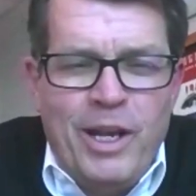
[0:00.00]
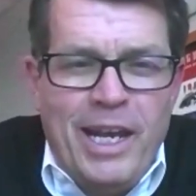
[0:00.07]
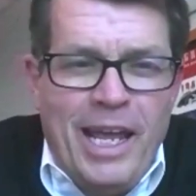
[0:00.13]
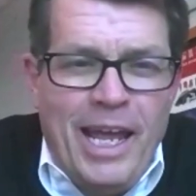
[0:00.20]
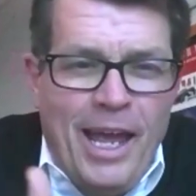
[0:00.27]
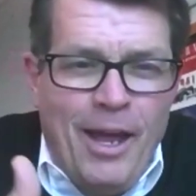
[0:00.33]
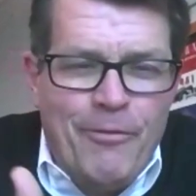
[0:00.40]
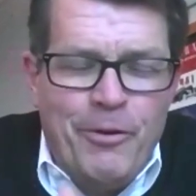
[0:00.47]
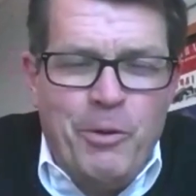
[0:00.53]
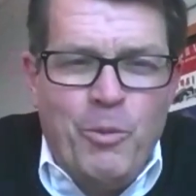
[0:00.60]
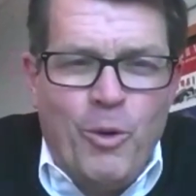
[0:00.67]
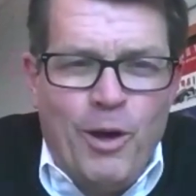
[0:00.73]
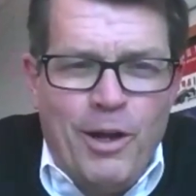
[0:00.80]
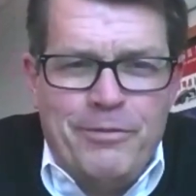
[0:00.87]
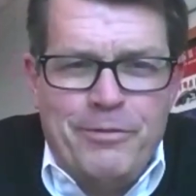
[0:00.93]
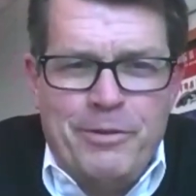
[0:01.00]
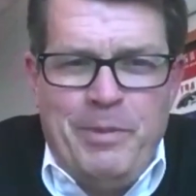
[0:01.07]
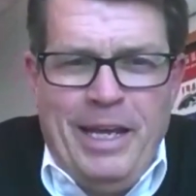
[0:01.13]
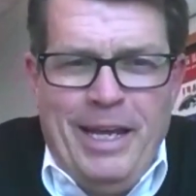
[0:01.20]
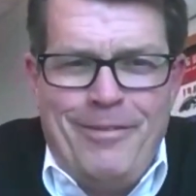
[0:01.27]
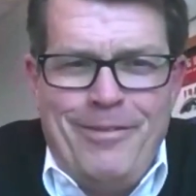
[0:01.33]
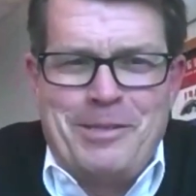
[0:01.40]
and every one of
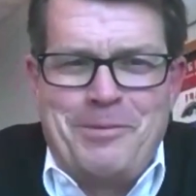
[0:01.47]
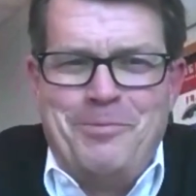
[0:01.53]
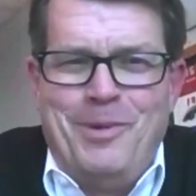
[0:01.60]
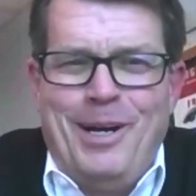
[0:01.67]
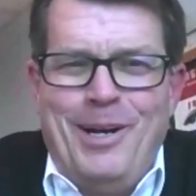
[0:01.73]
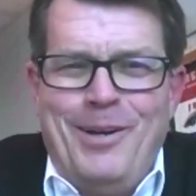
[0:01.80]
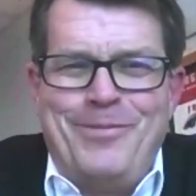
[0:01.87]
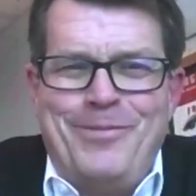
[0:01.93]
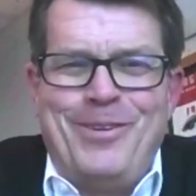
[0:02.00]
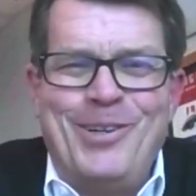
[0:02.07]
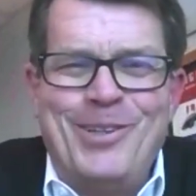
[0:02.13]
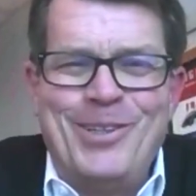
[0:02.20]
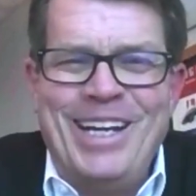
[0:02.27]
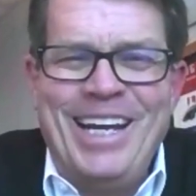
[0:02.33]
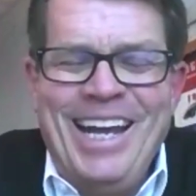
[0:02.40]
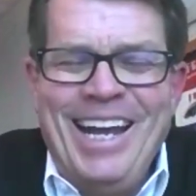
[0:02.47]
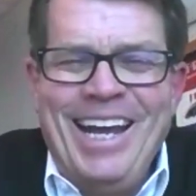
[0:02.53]
them have a smartphone,